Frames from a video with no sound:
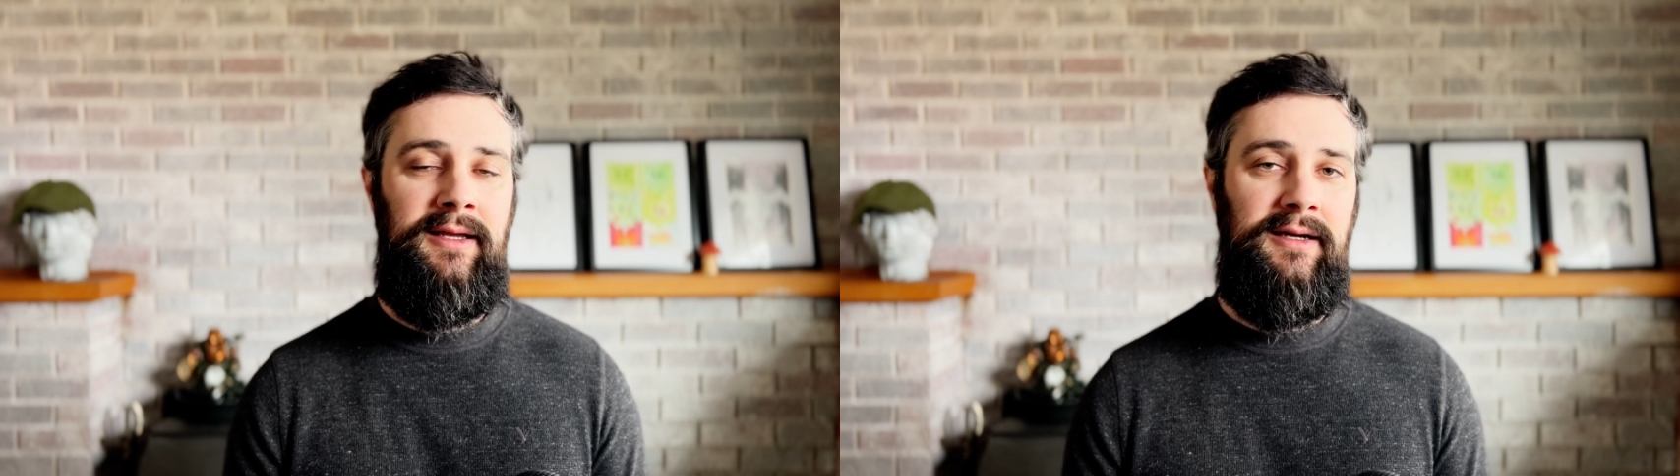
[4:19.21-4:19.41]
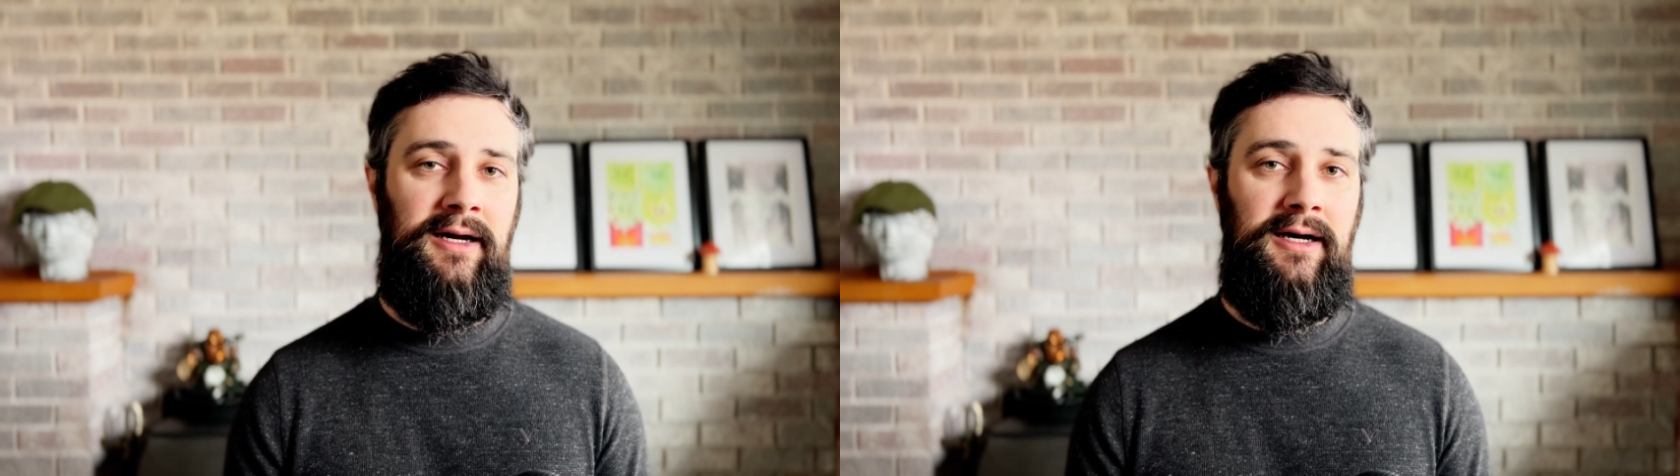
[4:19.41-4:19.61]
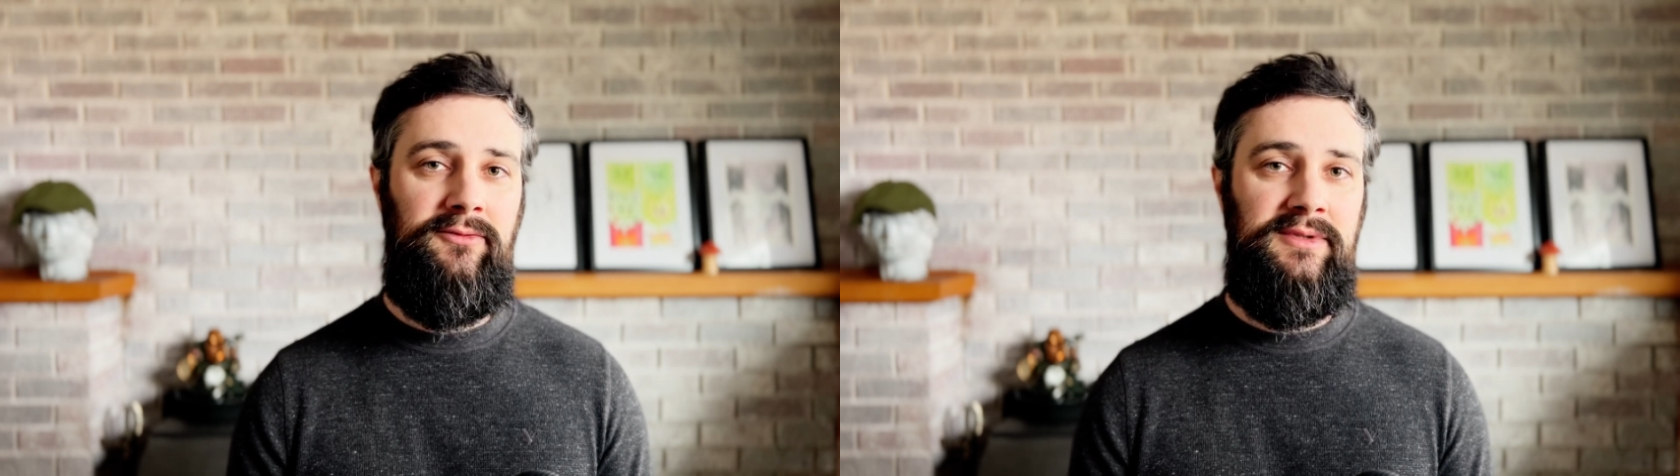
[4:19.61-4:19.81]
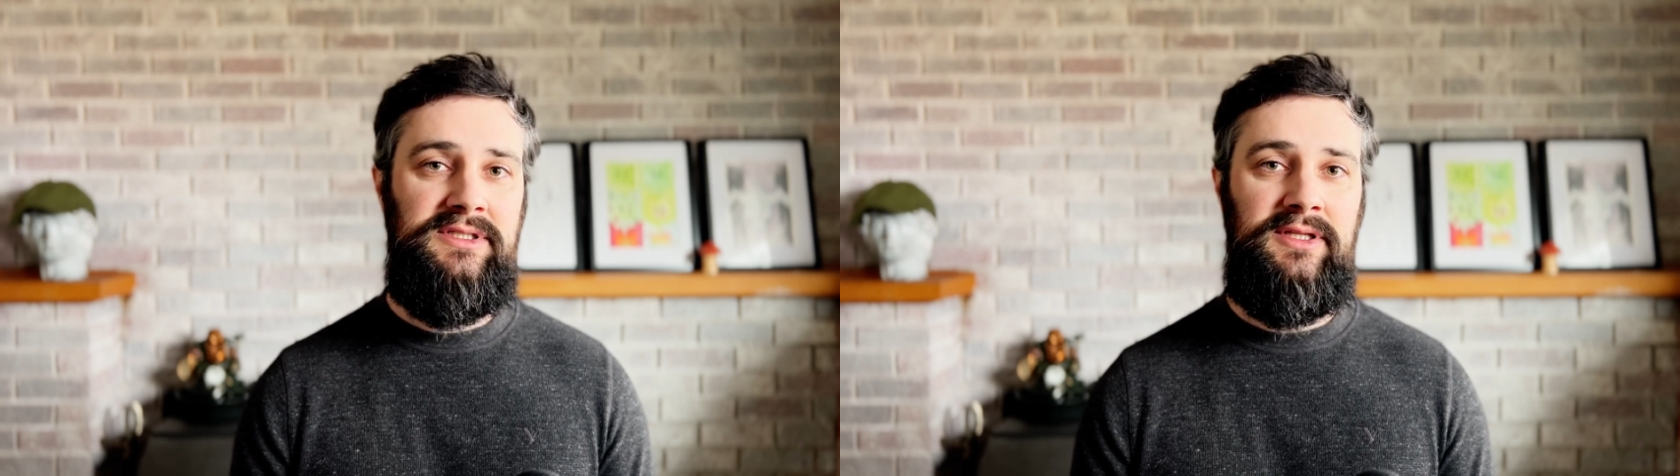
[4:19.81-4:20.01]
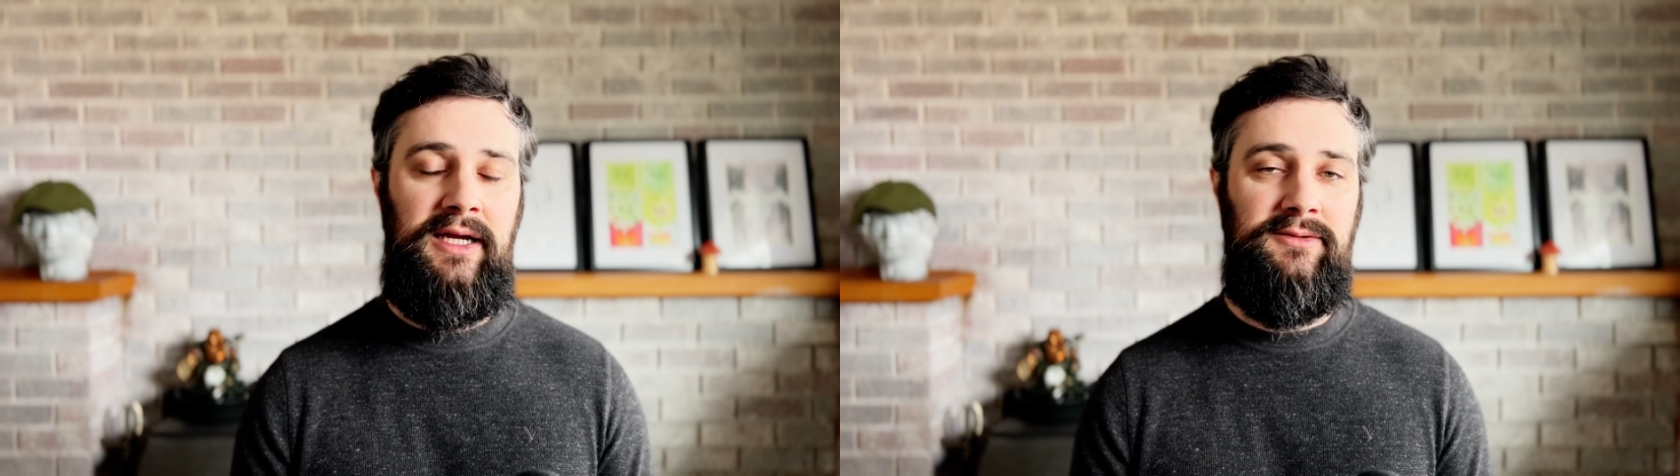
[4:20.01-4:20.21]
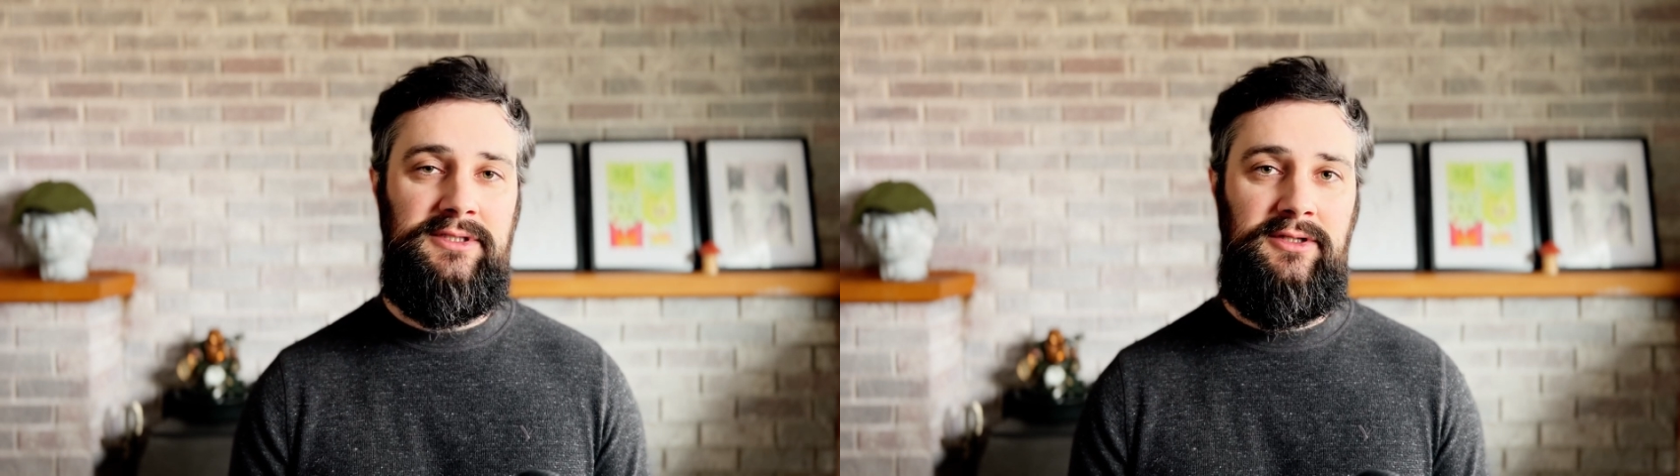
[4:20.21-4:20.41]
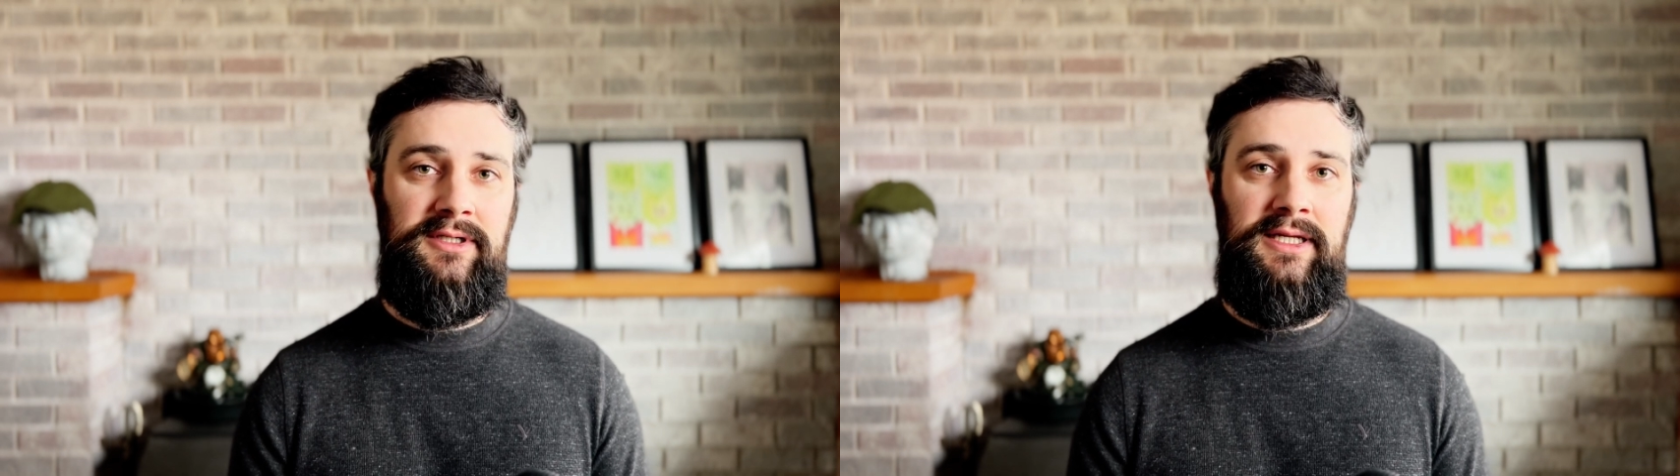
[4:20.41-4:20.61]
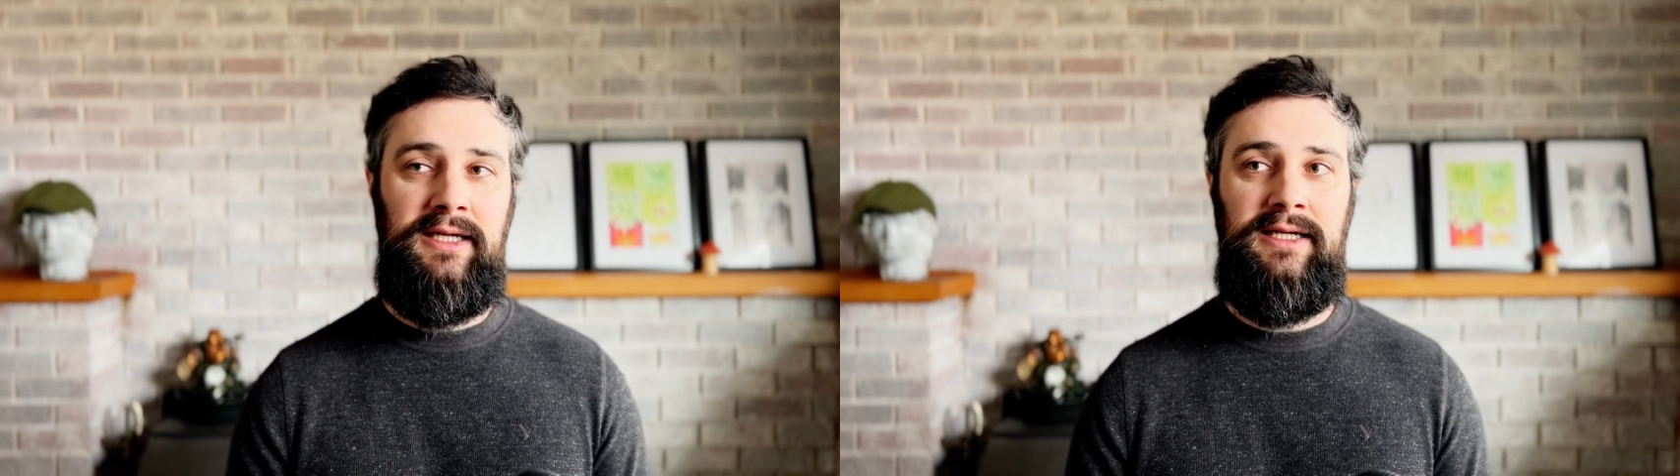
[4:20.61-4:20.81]
Recently I was
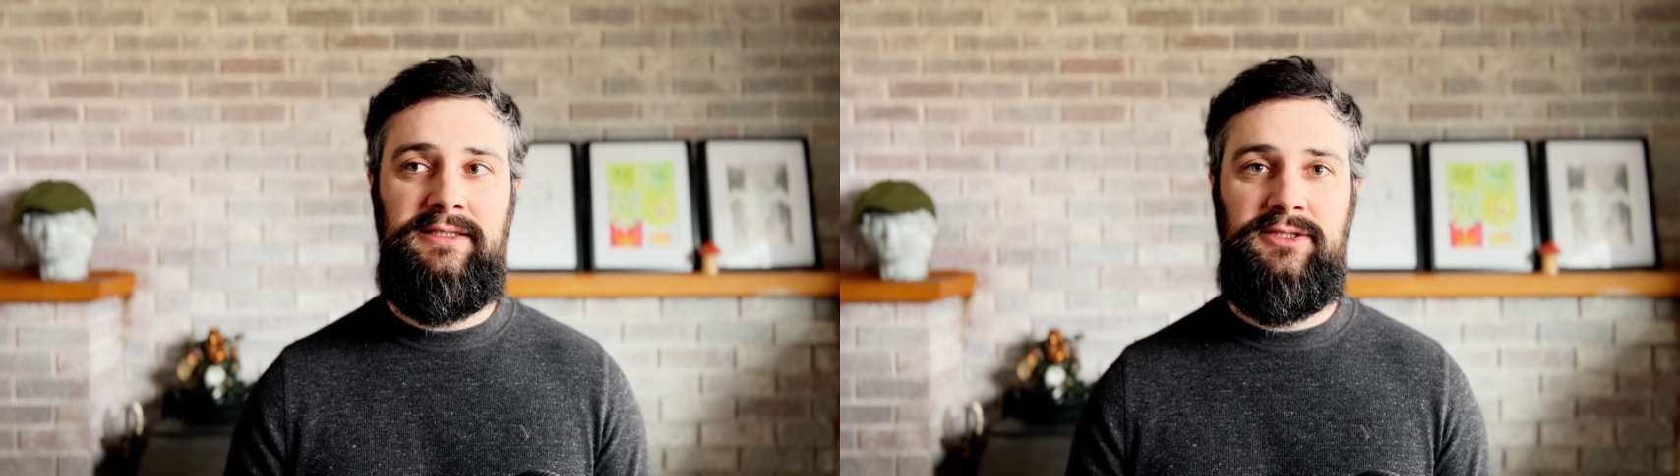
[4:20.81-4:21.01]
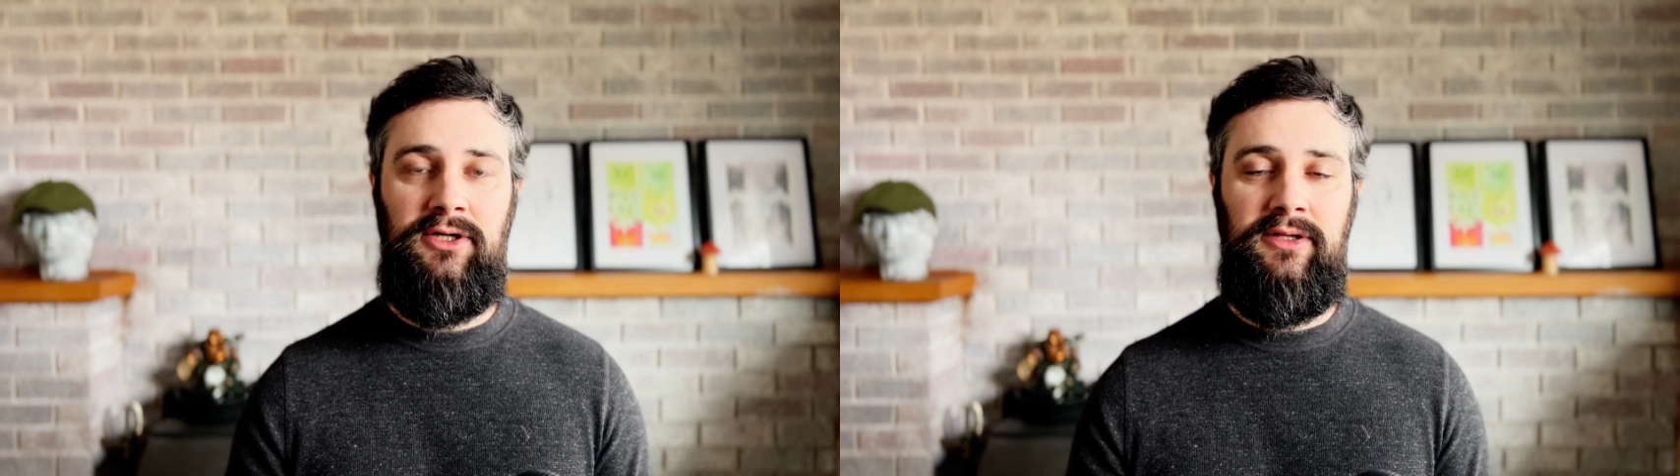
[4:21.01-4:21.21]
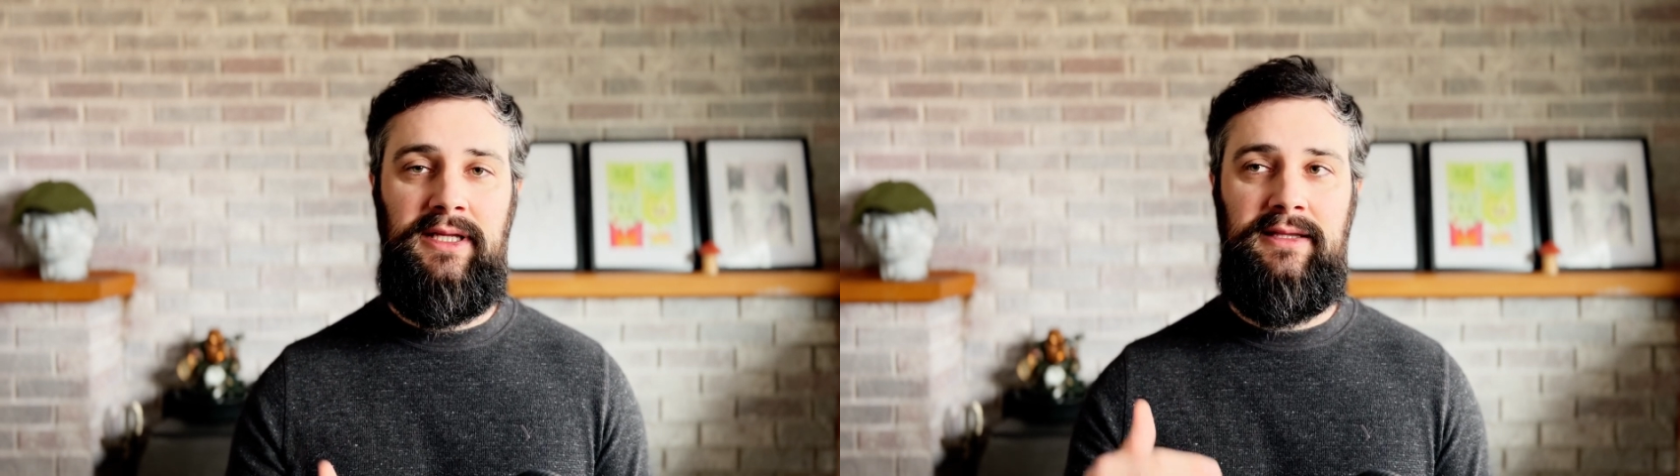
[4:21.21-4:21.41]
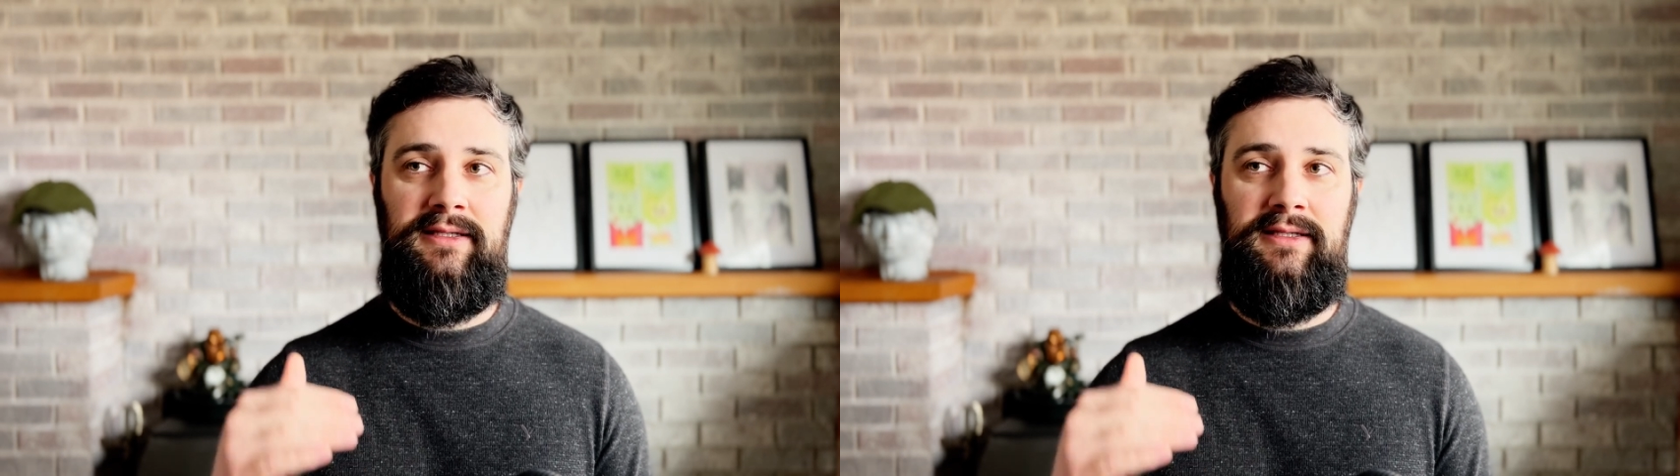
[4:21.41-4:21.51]
looking and I saw that